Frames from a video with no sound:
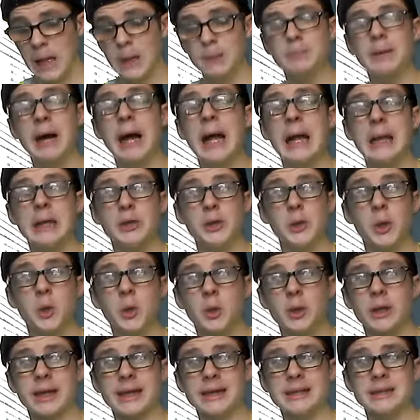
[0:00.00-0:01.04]
but
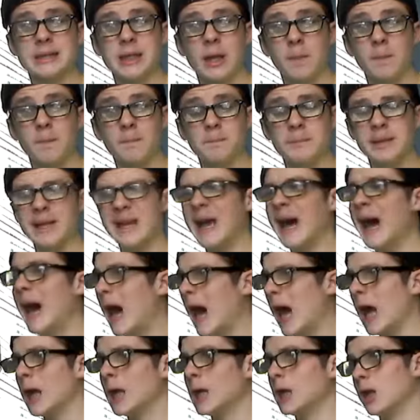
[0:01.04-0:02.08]
Dirk is
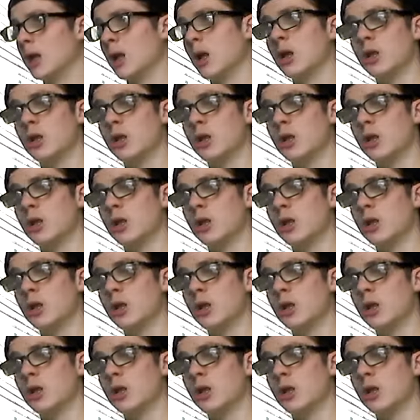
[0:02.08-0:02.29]
behind.